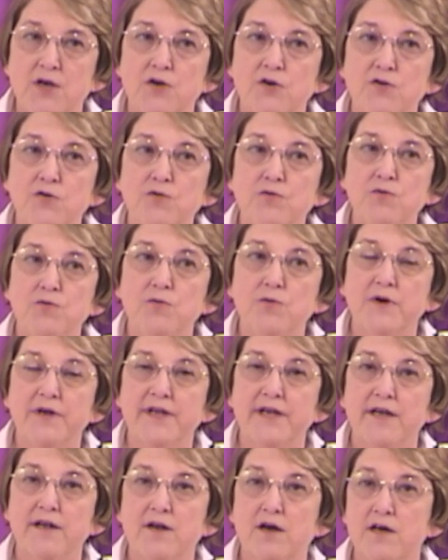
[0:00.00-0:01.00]
who
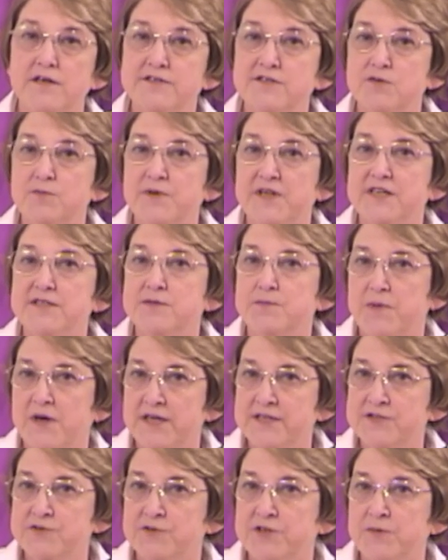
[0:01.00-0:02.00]
can also be a
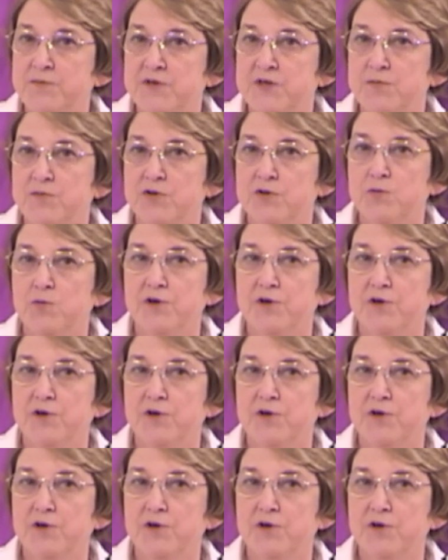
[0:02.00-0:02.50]
sponsoring member